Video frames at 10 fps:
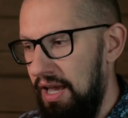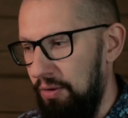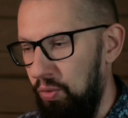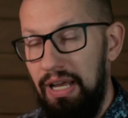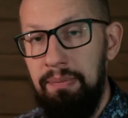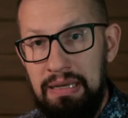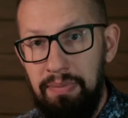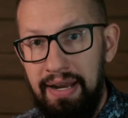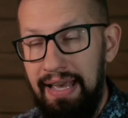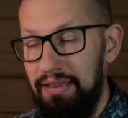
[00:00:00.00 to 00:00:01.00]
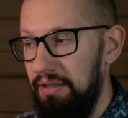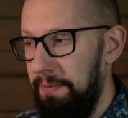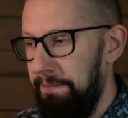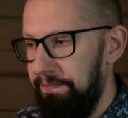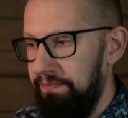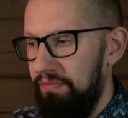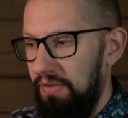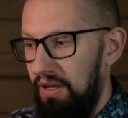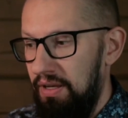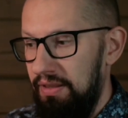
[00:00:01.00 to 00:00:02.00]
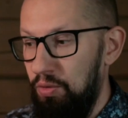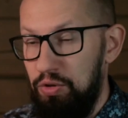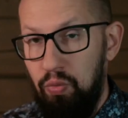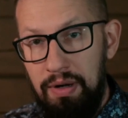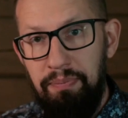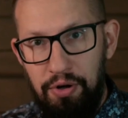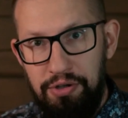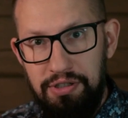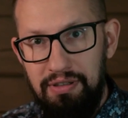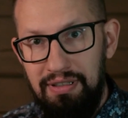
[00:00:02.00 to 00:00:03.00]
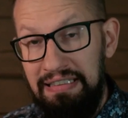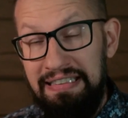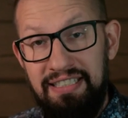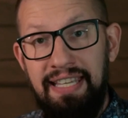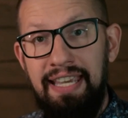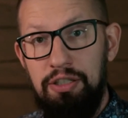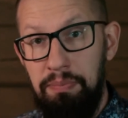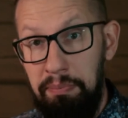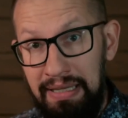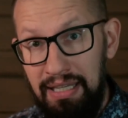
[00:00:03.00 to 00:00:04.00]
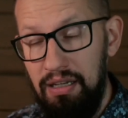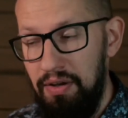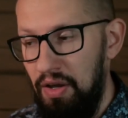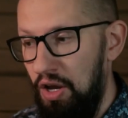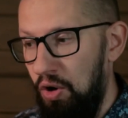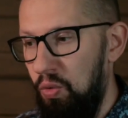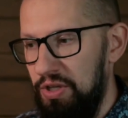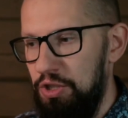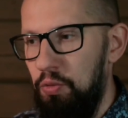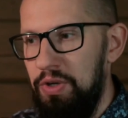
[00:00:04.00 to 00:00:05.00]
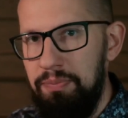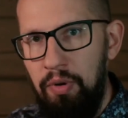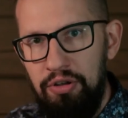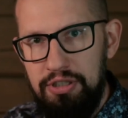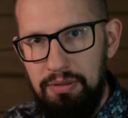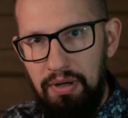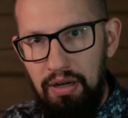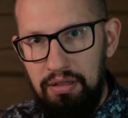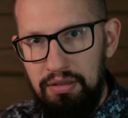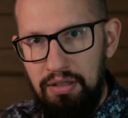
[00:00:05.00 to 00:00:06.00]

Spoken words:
And what I mean by that, there was one person, in this case me, who was responsible